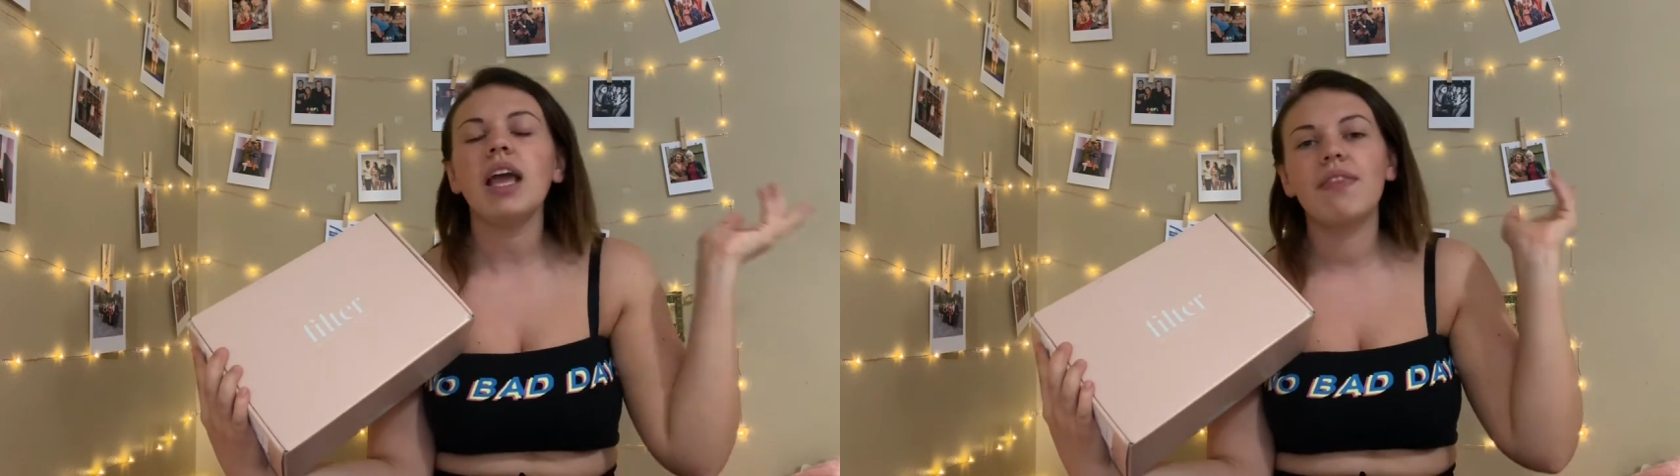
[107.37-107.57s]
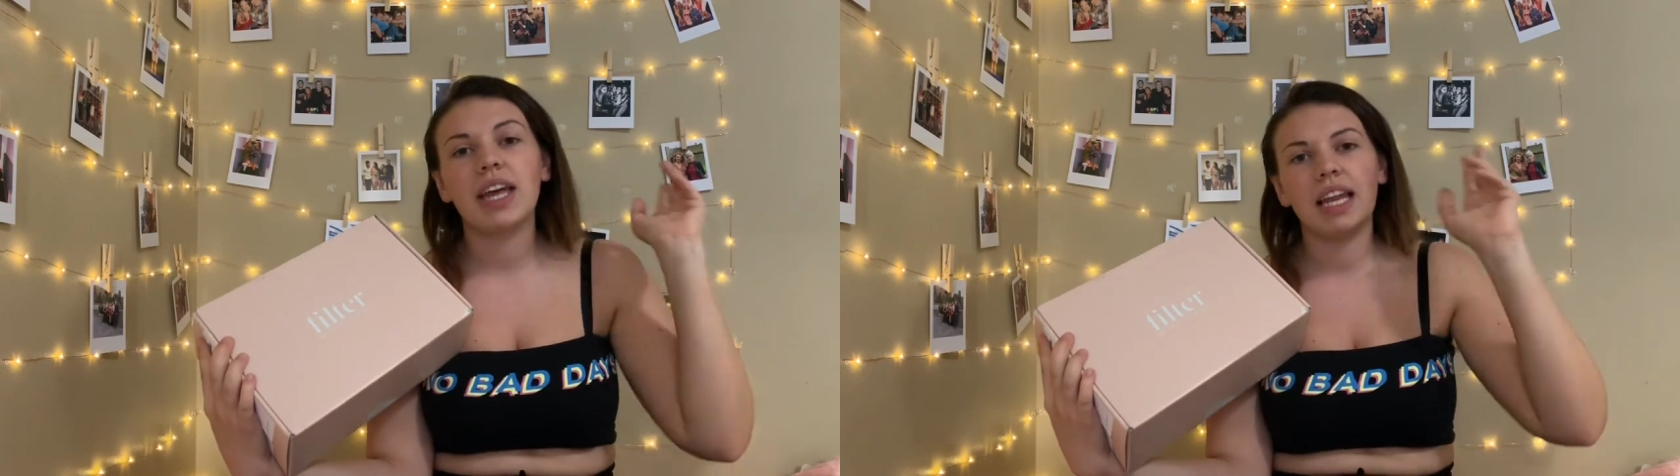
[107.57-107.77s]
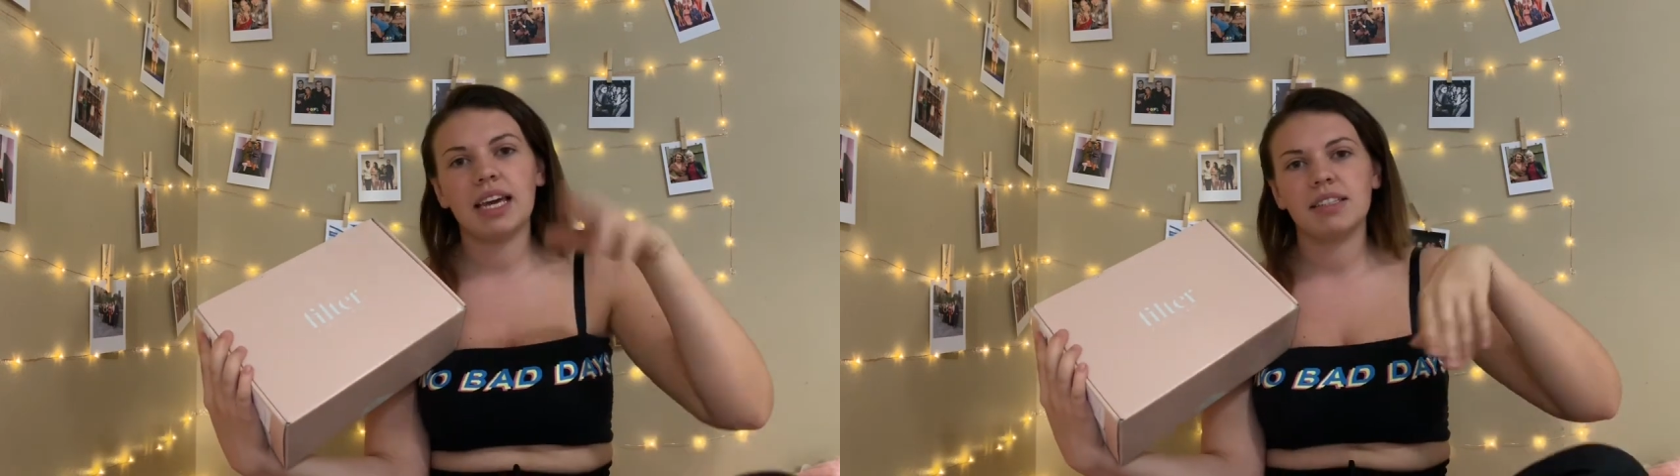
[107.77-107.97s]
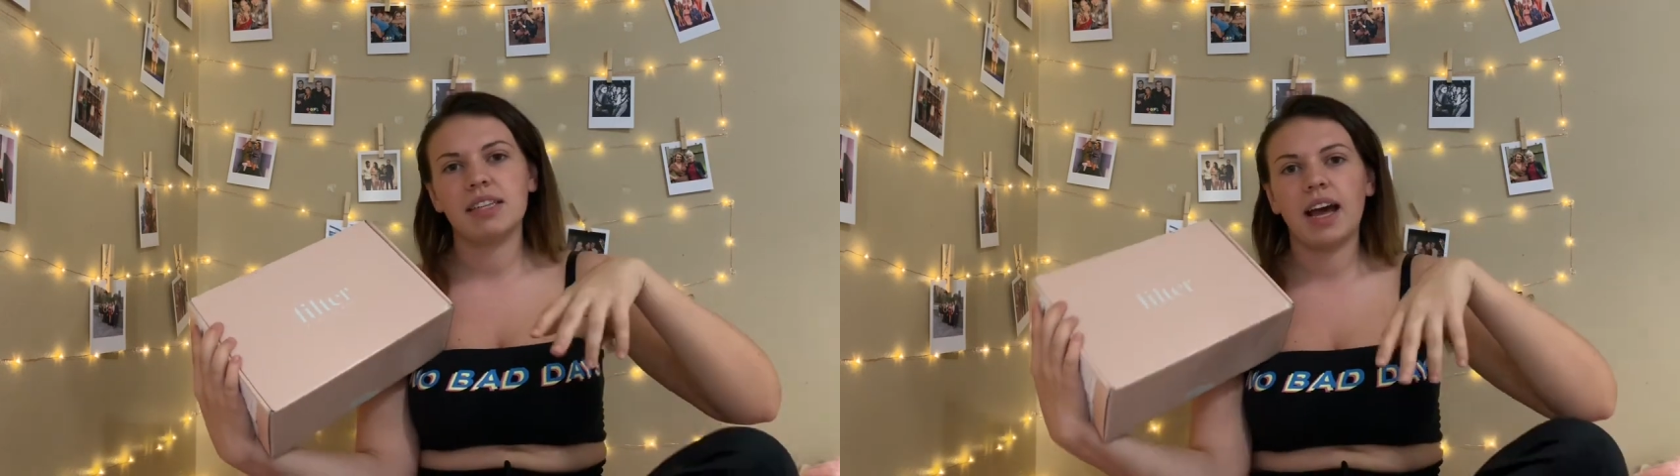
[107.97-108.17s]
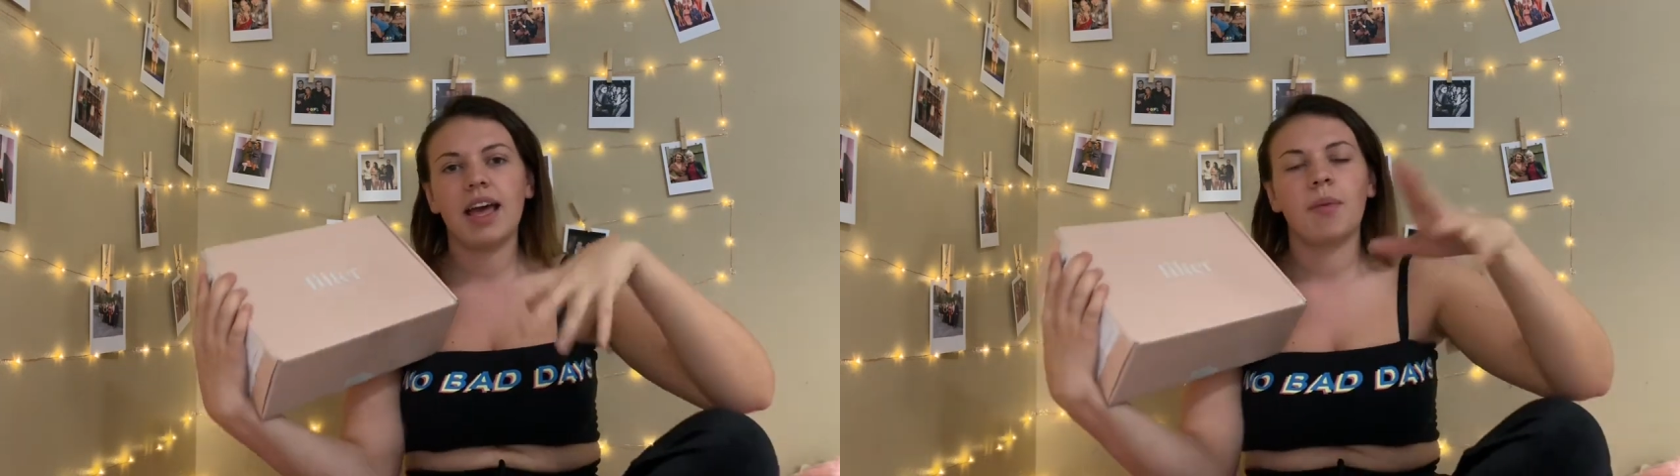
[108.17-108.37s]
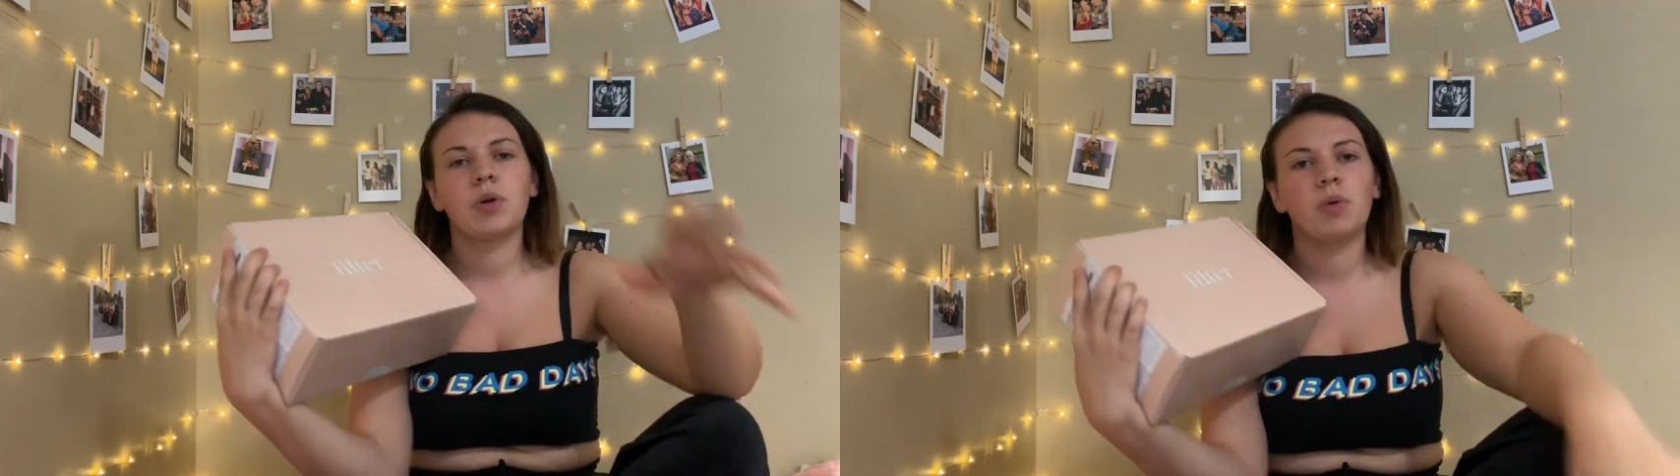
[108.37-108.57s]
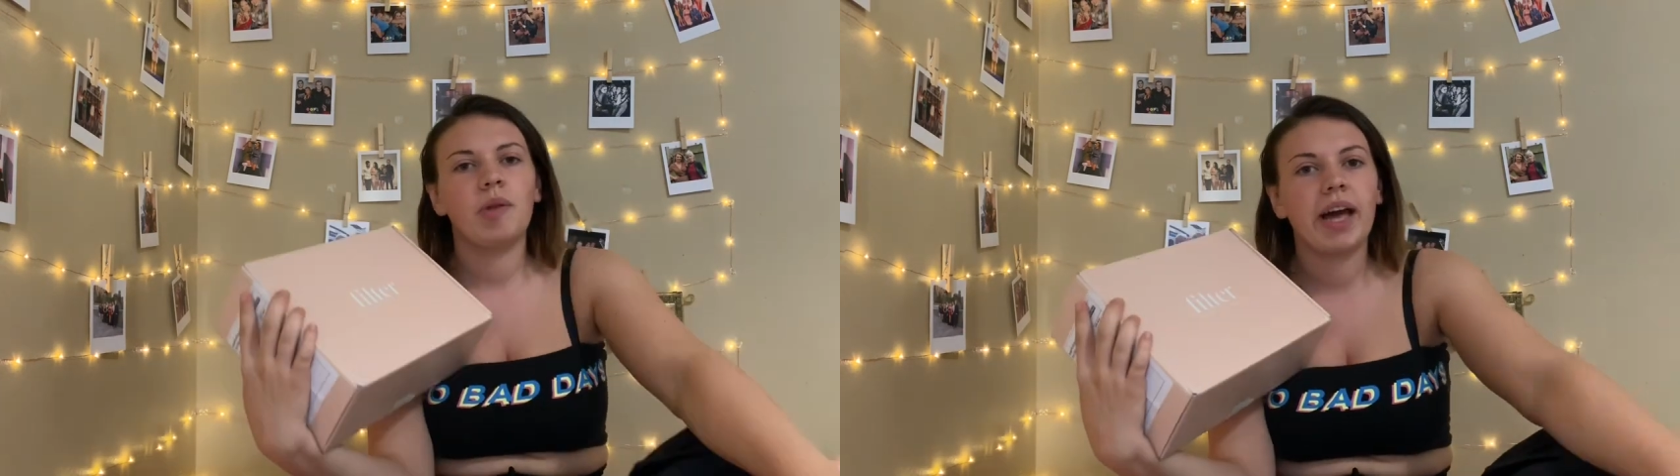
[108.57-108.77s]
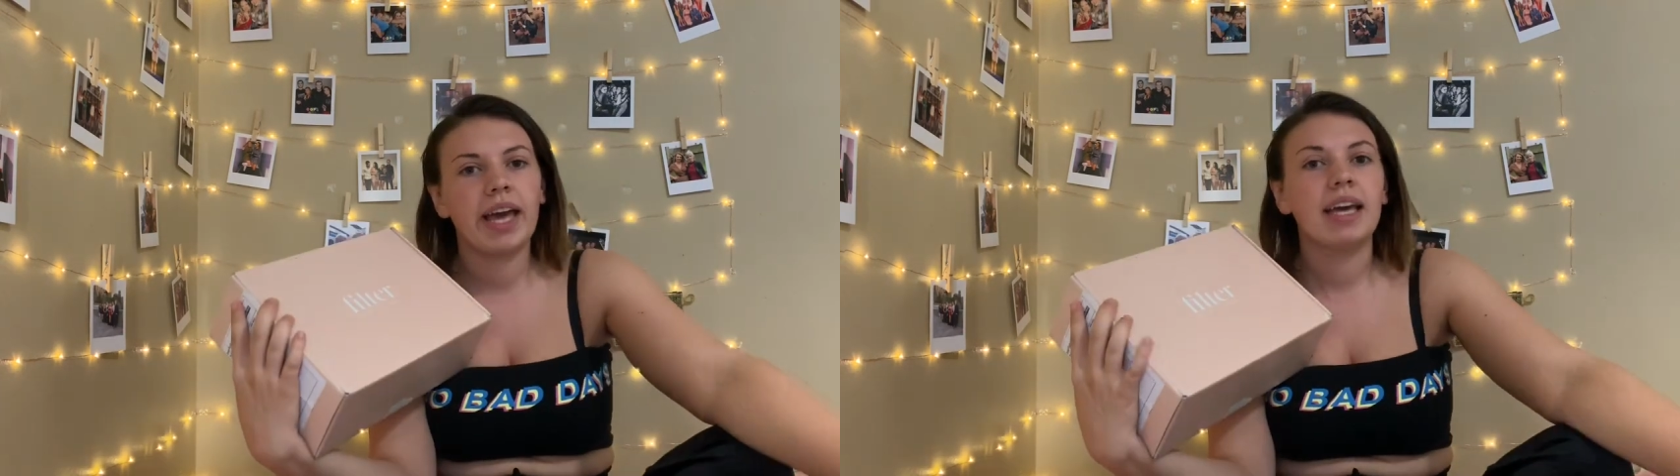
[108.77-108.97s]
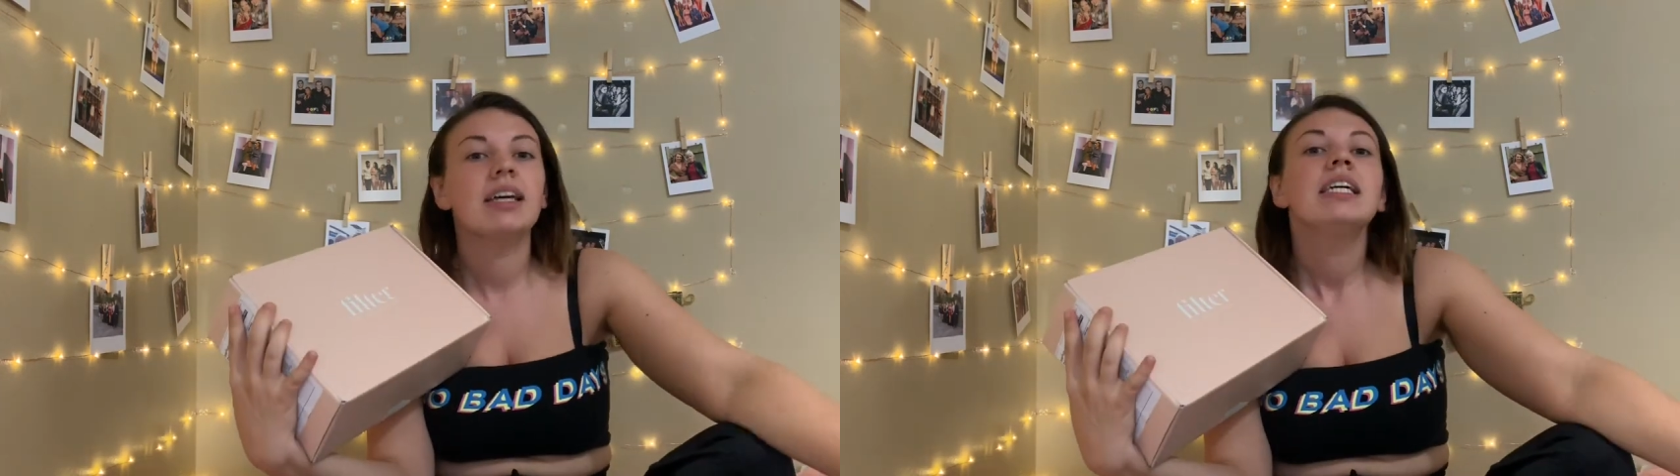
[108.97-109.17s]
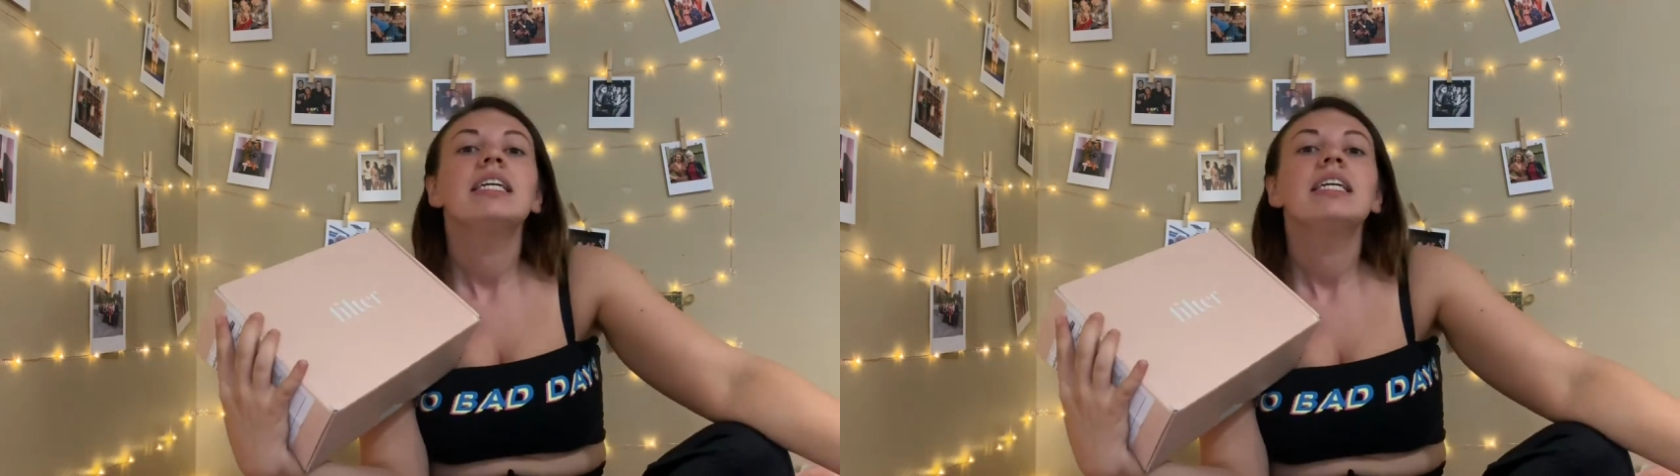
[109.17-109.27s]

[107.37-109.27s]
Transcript: And then later tonight, I'm going to apply it,